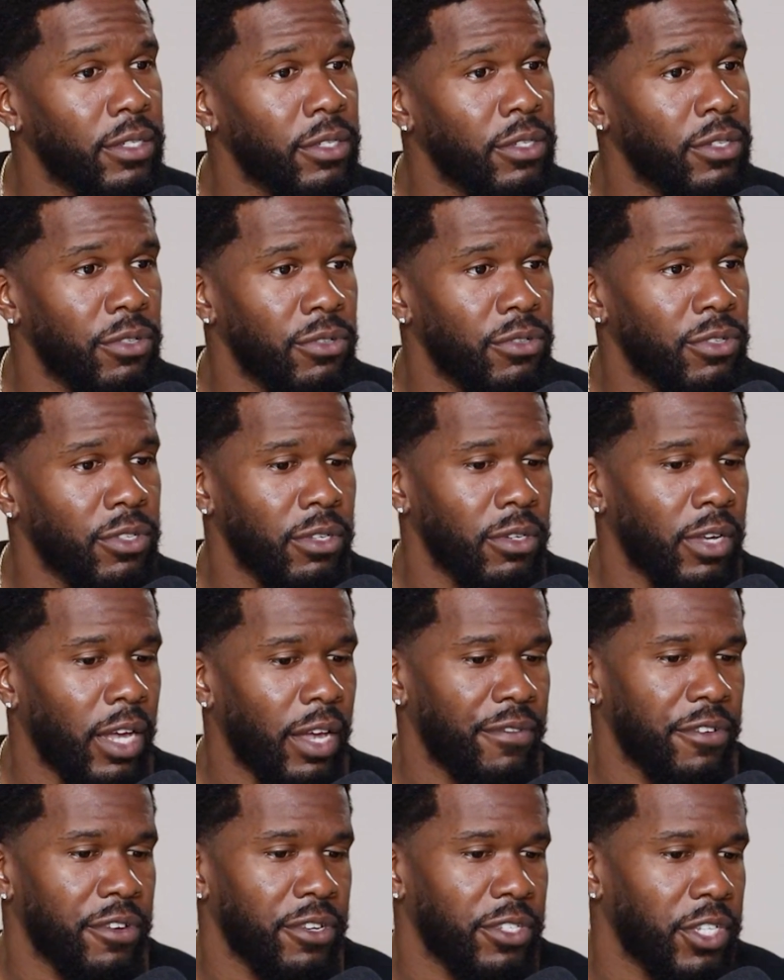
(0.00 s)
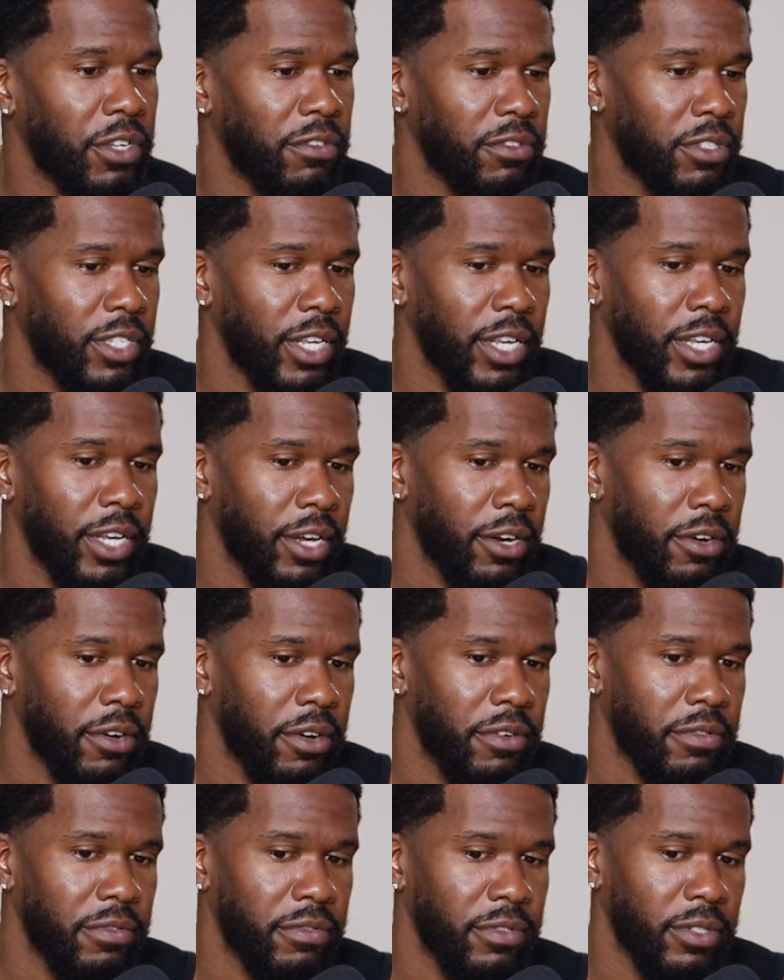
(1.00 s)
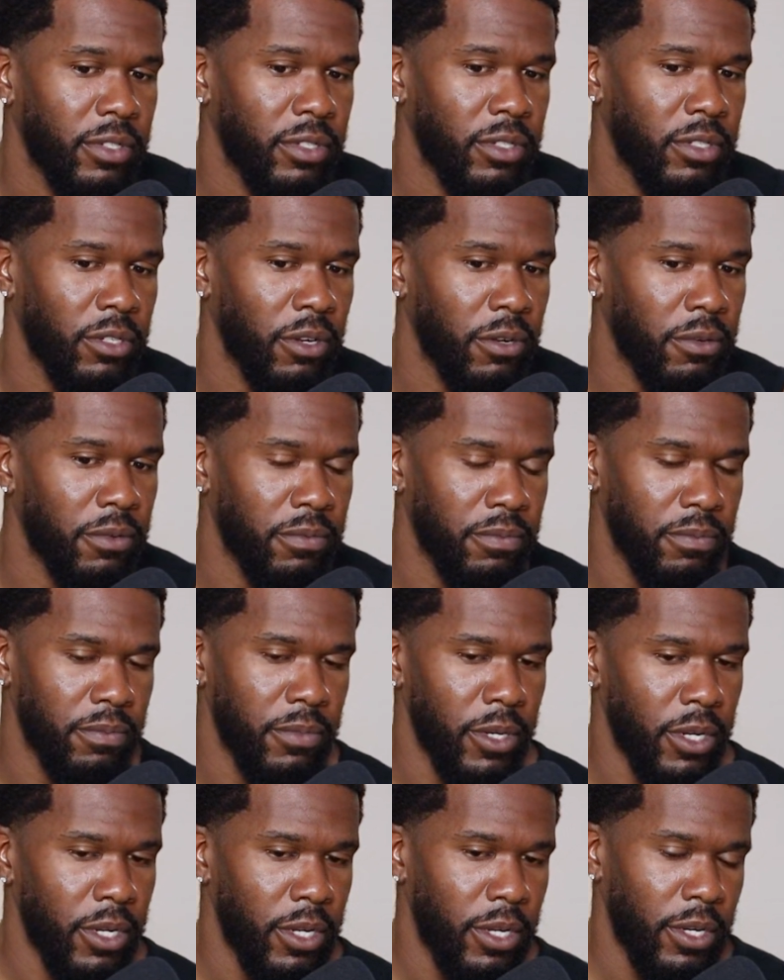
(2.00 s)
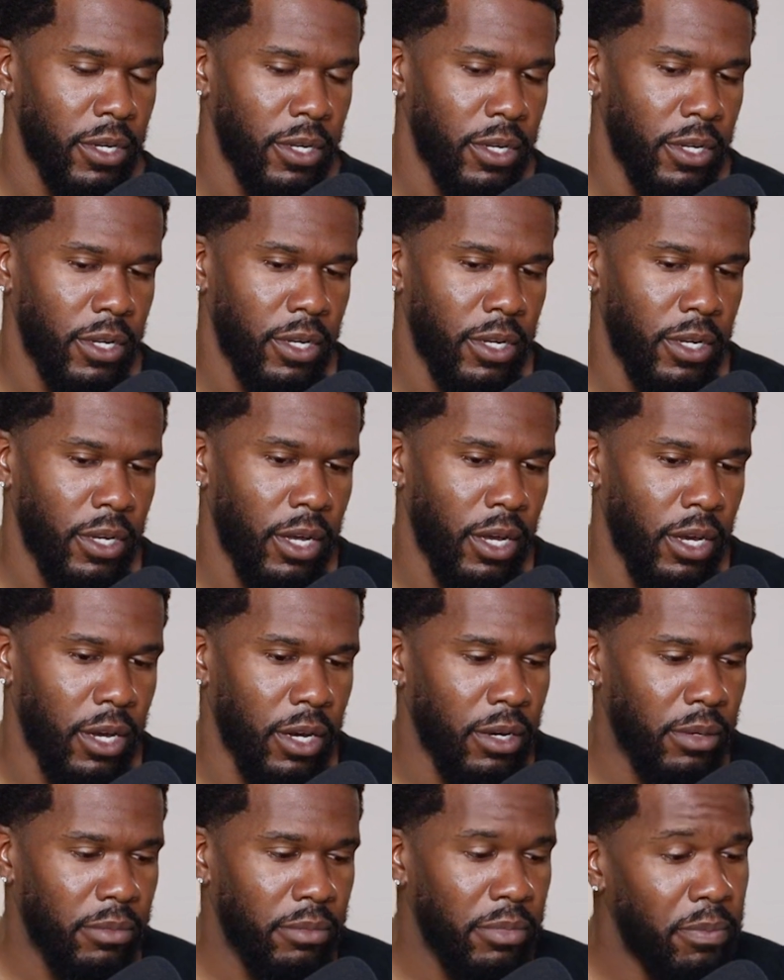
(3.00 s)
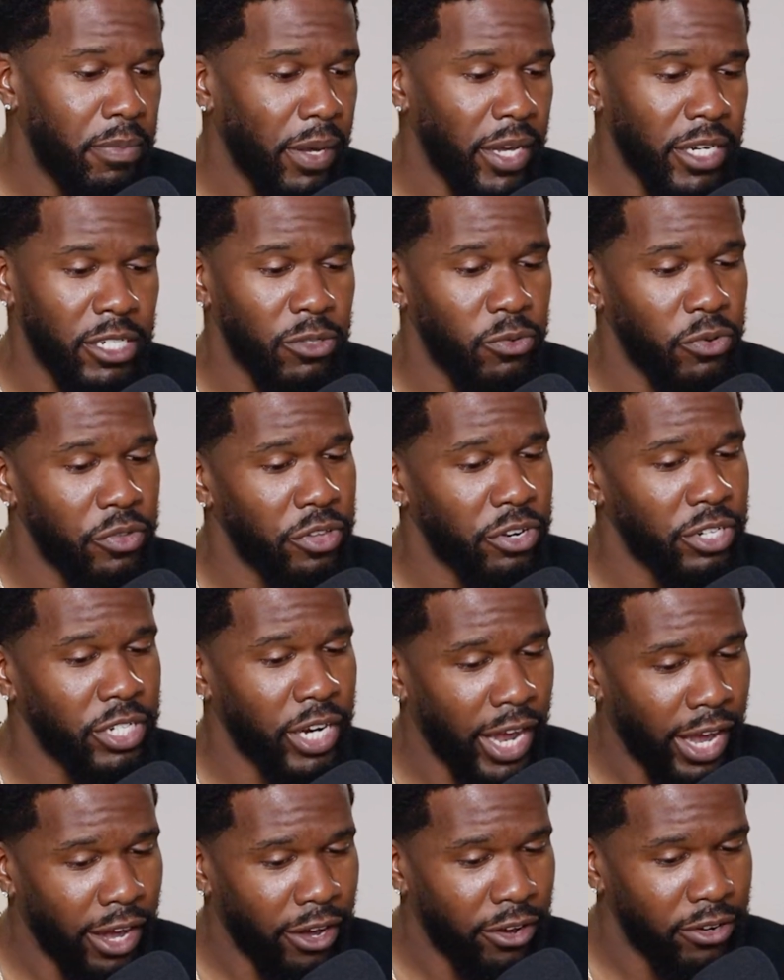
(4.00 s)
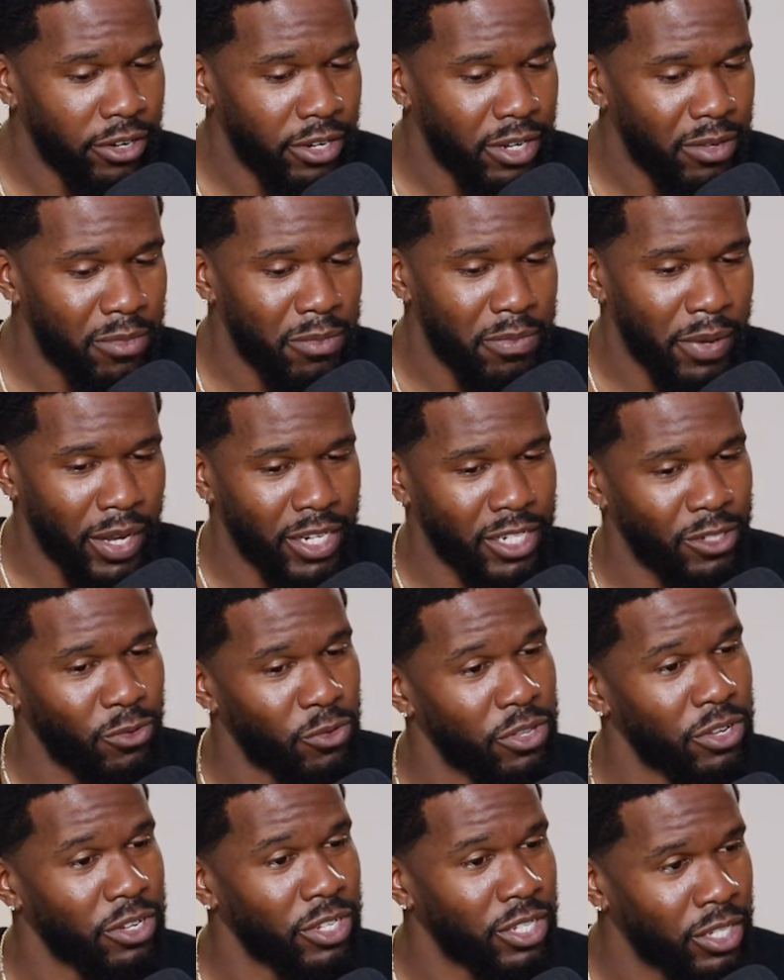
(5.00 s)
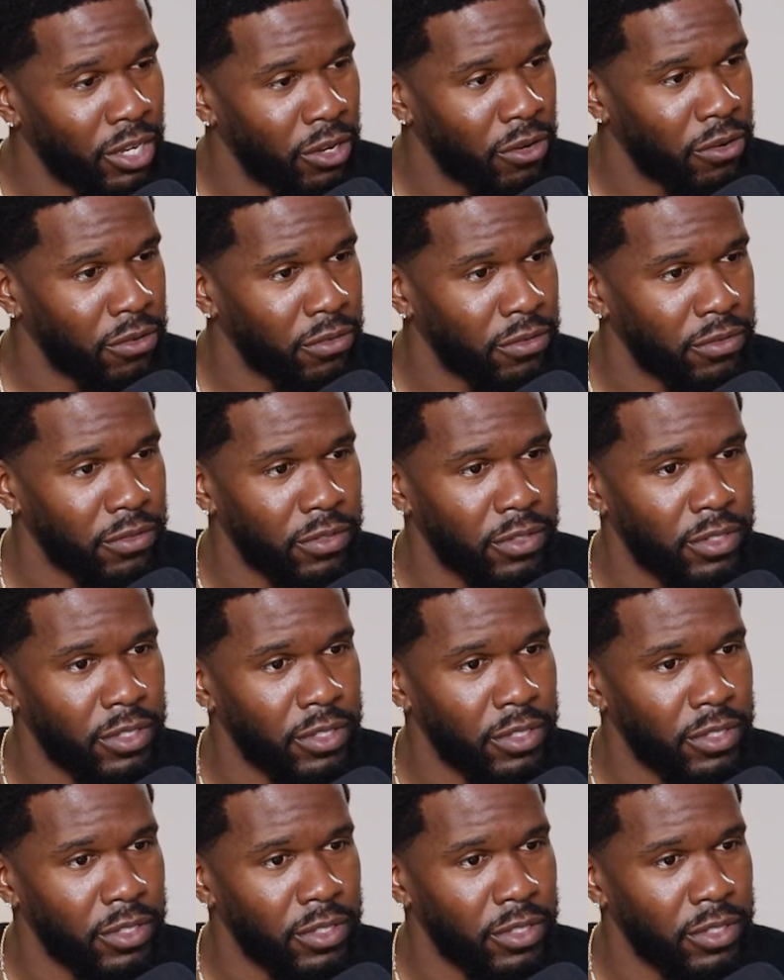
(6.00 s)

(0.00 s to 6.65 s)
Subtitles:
you still have yourself to take care of. So be patient with your child. Be patient with yourself.